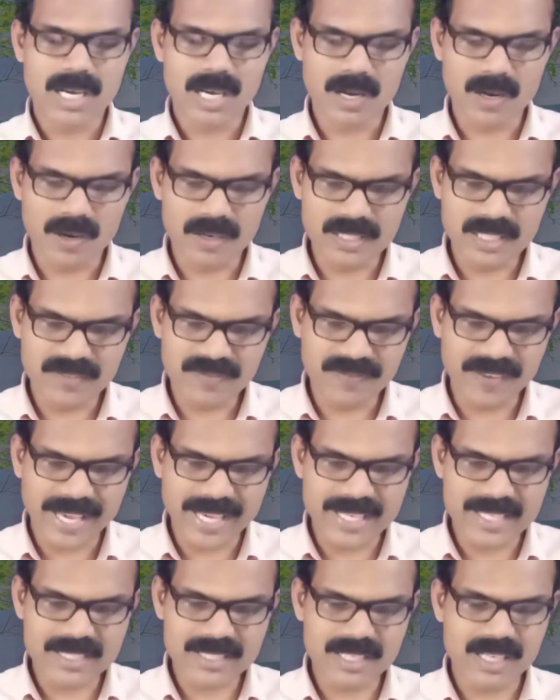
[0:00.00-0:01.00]
on the
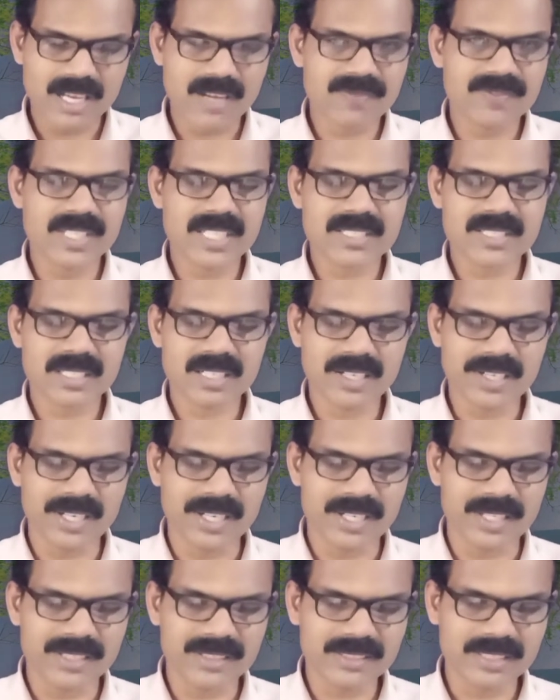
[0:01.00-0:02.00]
face of this
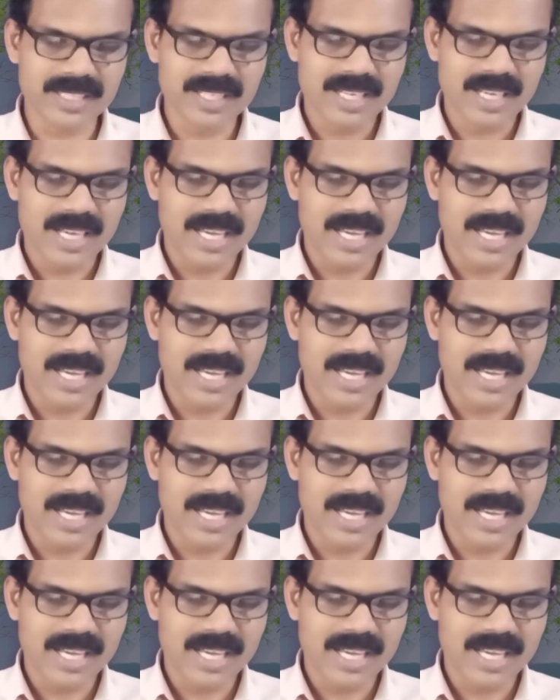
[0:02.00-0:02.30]
earth.